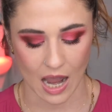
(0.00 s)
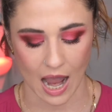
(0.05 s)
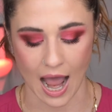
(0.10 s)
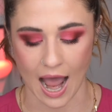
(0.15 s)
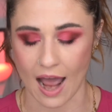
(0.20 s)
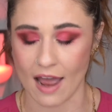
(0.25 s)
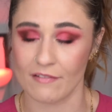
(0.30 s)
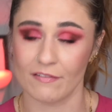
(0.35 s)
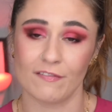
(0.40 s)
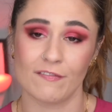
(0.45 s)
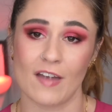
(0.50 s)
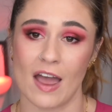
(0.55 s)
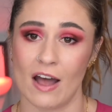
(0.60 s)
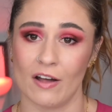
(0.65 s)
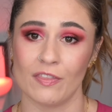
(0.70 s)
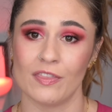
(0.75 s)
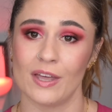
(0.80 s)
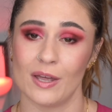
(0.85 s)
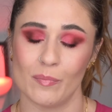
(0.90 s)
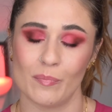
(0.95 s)
I've
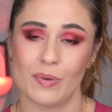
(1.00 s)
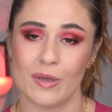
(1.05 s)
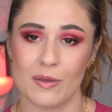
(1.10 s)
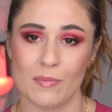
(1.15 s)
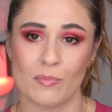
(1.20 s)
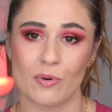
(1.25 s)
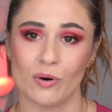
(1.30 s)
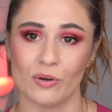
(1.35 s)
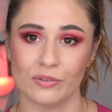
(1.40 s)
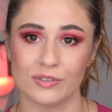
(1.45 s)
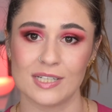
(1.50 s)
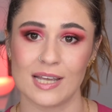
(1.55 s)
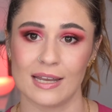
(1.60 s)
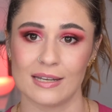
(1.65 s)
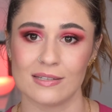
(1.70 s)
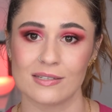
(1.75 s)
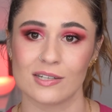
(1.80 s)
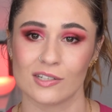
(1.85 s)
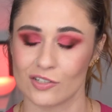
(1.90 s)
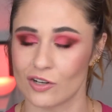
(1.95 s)
found that people
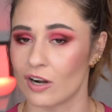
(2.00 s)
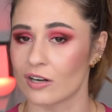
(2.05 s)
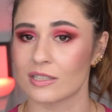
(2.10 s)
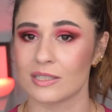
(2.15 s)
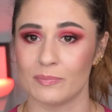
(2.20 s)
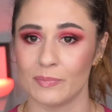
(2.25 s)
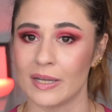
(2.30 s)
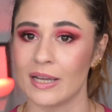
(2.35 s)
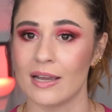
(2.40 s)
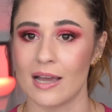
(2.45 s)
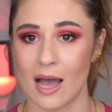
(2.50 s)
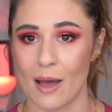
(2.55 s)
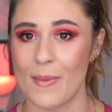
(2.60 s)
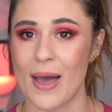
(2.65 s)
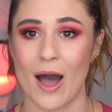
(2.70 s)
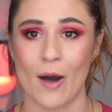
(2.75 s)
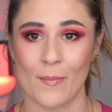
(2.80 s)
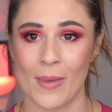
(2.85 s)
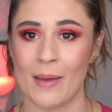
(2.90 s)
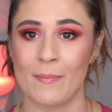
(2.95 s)
tend to talk to me
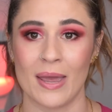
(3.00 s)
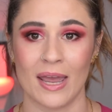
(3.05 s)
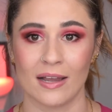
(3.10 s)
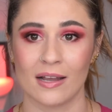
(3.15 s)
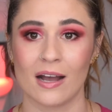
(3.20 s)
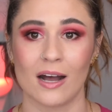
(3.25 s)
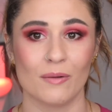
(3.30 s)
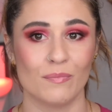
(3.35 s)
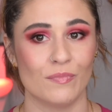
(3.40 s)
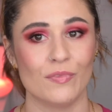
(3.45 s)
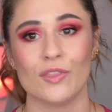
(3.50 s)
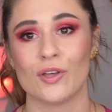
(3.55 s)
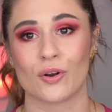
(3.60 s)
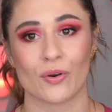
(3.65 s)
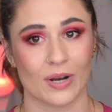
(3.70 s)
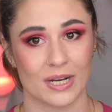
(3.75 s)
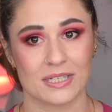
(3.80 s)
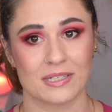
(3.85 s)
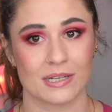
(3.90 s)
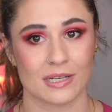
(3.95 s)
about my makeup the
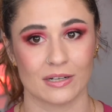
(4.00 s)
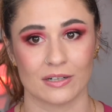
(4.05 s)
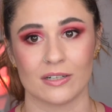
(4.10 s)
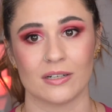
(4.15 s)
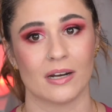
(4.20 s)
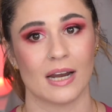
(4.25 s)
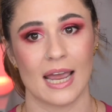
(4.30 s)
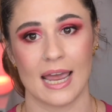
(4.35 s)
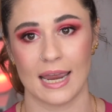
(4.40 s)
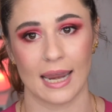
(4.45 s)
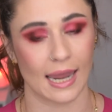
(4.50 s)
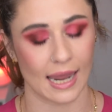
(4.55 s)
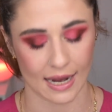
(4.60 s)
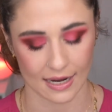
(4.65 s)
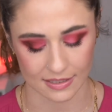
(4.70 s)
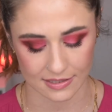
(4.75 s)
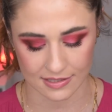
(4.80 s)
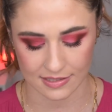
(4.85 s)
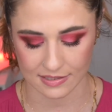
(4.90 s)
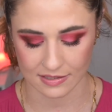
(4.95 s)
crazier it
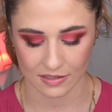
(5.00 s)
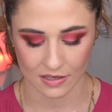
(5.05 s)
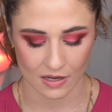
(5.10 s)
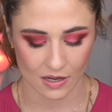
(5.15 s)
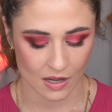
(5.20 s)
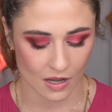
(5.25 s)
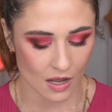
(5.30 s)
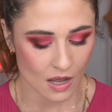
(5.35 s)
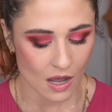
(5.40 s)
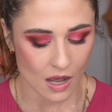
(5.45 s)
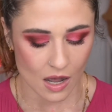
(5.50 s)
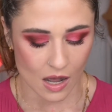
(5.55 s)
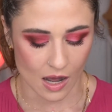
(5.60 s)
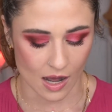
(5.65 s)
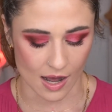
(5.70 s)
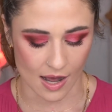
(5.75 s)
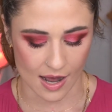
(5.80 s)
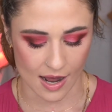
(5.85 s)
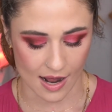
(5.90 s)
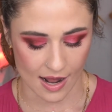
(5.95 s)
gets.
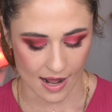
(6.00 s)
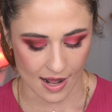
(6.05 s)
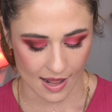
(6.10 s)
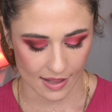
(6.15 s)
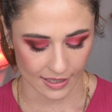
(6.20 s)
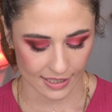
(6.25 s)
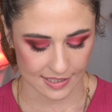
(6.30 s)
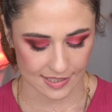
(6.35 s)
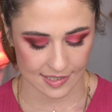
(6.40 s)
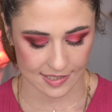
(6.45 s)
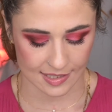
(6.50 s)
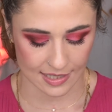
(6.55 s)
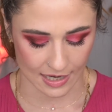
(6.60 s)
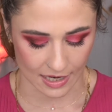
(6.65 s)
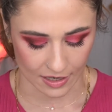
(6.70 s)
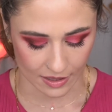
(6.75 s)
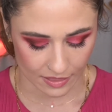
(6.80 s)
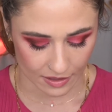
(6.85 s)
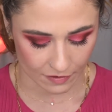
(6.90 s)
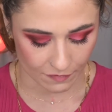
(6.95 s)
Uh, let's
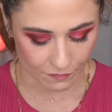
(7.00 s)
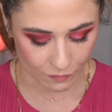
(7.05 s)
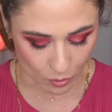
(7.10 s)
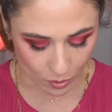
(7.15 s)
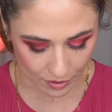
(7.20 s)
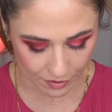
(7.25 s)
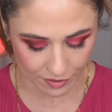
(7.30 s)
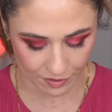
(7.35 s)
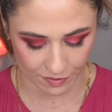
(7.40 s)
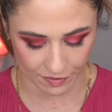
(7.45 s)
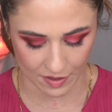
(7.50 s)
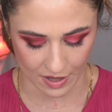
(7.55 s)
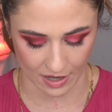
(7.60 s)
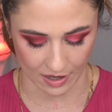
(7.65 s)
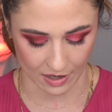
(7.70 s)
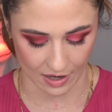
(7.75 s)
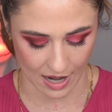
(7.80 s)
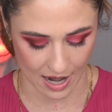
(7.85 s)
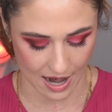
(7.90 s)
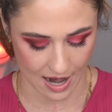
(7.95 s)
see. The fourth
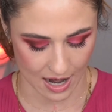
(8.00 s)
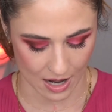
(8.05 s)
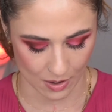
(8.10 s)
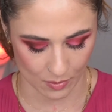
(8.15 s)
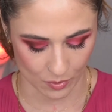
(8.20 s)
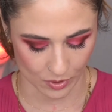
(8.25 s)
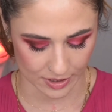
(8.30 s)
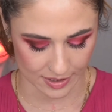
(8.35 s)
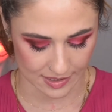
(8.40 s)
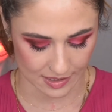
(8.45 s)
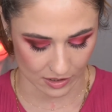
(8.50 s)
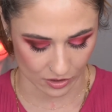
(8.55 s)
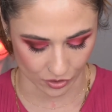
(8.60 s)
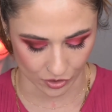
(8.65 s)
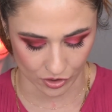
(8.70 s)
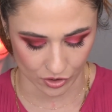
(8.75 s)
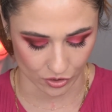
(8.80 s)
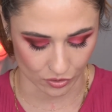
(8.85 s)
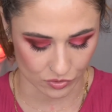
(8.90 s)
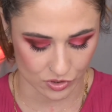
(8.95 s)
thing I would tell
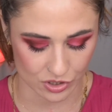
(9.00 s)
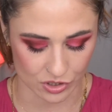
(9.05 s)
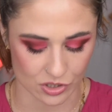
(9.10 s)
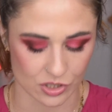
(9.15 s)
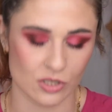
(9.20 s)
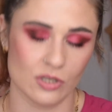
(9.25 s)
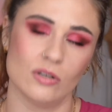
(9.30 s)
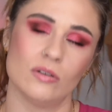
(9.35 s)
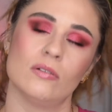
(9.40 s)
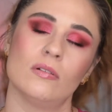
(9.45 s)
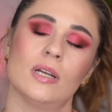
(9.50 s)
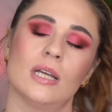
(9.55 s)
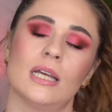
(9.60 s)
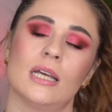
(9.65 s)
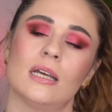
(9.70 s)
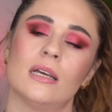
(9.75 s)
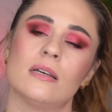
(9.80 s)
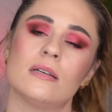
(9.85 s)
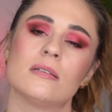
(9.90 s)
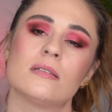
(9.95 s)
you to do
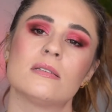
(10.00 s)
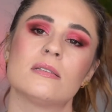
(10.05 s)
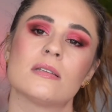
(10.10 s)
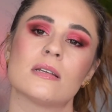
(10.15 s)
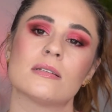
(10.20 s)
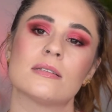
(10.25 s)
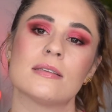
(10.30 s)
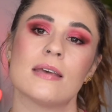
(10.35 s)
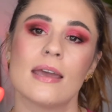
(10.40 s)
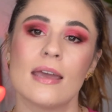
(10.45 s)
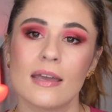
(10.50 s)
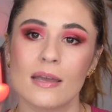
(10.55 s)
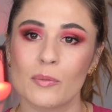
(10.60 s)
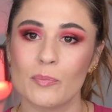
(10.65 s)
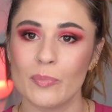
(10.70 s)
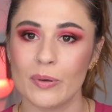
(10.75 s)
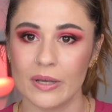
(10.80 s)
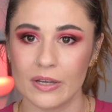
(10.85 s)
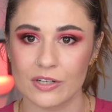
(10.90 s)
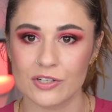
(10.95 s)
is
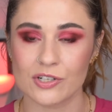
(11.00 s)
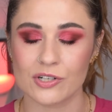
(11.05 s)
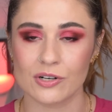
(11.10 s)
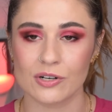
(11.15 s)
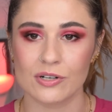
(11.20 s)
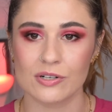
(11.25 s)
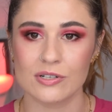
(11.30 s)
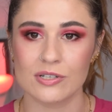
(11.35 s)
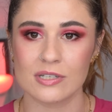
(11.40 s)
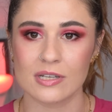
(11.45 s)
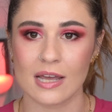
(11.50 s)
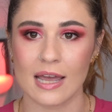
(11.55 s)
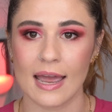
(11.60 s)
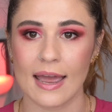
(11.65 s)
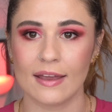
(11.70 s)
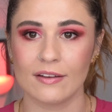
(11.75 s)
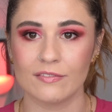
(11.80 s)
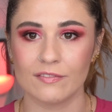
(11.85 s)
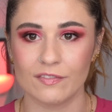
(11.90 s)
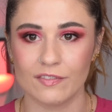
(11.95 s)
take pictures
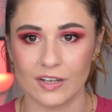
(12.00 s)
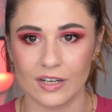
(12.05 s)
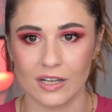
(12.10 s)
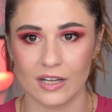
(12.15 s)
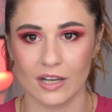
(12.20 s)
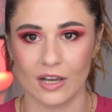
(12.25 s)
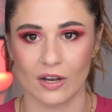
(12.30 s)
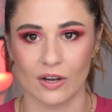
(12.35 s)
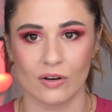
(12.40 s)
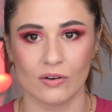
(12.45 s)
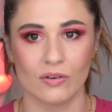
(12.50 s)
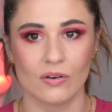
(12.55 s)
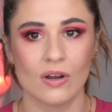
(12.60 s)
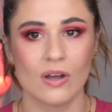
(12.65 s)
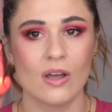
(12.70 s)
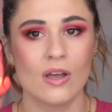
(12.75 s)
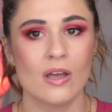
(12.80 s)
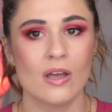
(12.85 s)
and video.